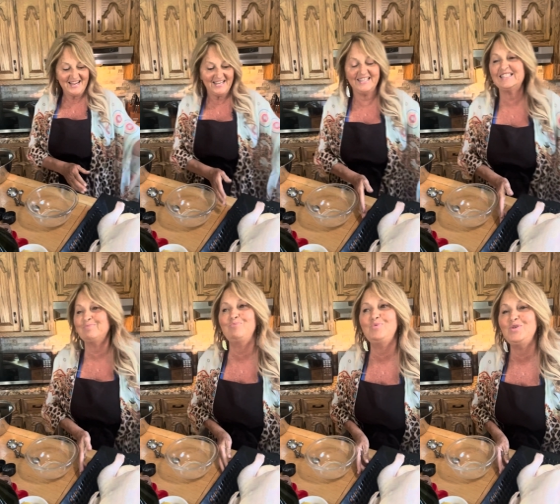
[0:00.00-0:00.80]
It's
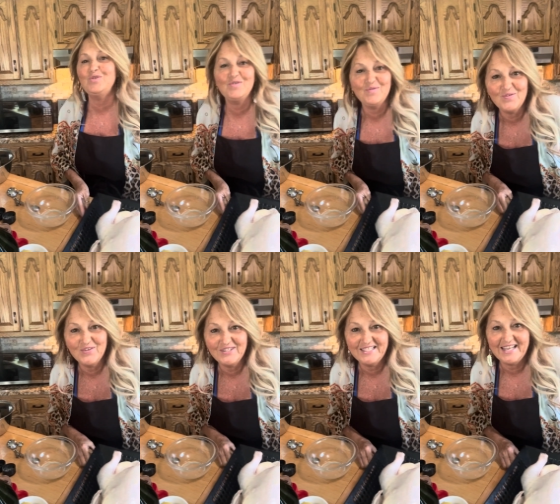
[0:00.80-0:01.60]

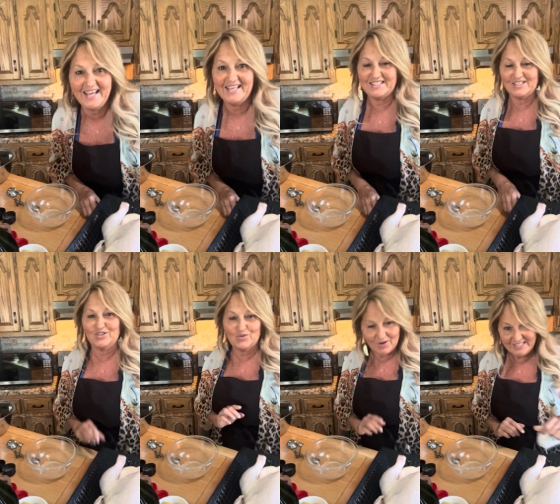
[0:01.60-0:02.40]
beautiful today. It's a
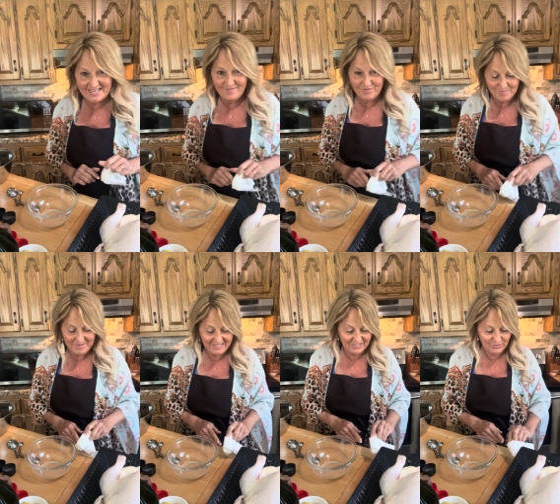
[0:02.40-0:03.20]
great day for
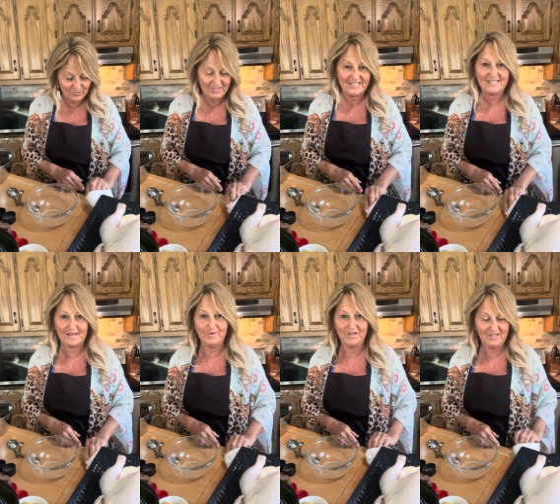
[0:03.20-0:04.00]
me to do this.
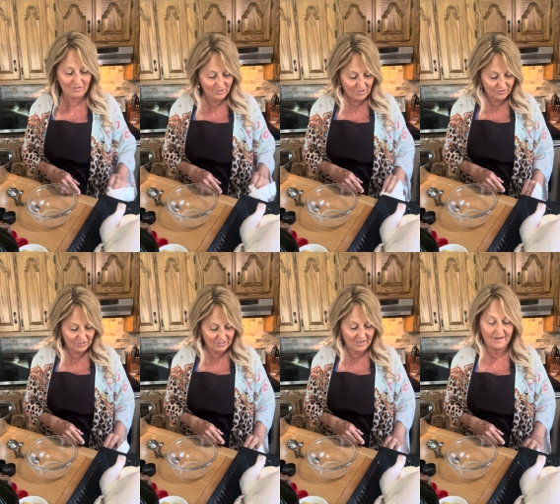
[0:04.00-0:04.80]
I'm gonna use our
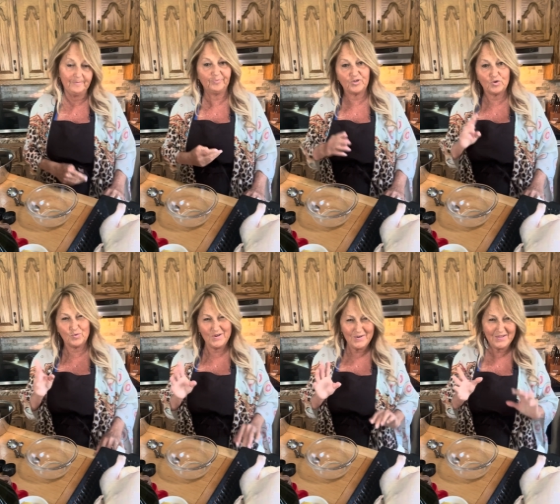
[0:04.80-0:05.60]
um,
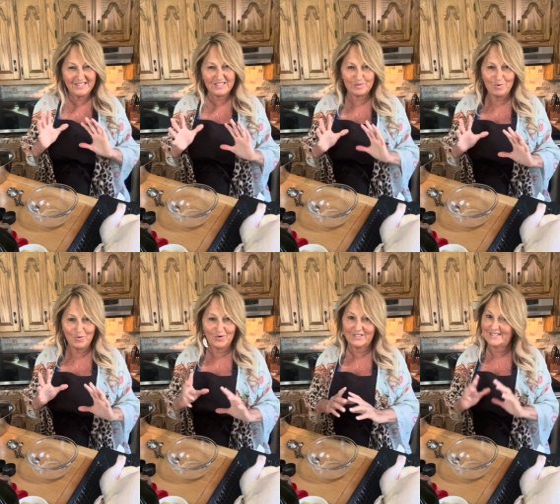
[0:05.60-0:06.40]
grill like
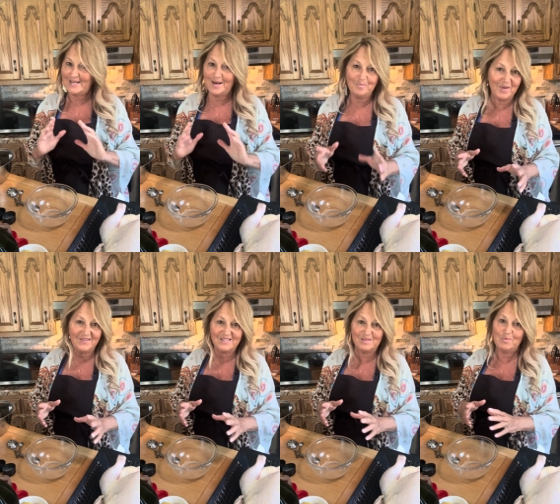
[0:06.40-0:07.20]
smoker. It's not a
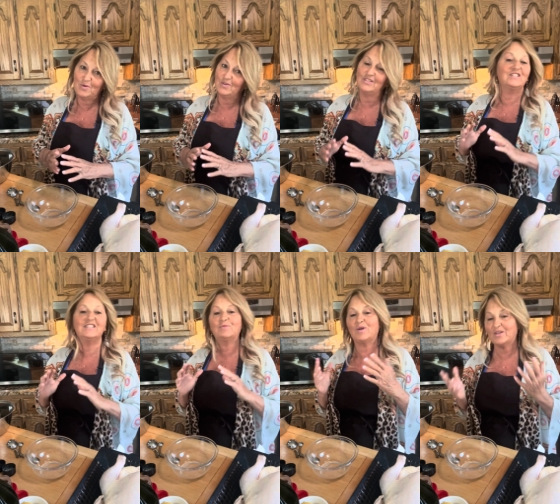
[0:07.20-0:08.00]
pellet smoker, it's
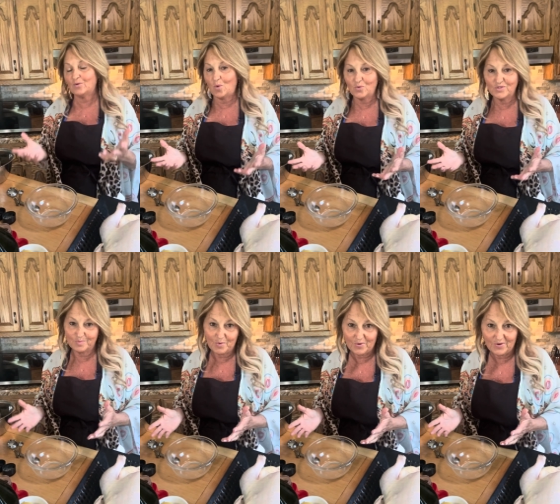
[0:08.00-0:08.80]
just a regular old
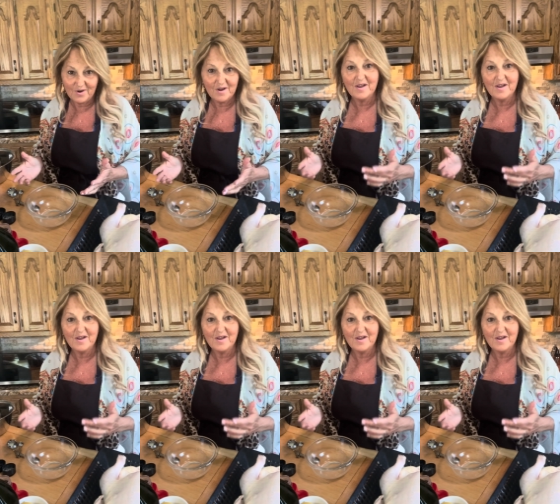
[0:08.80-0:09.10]
smoker,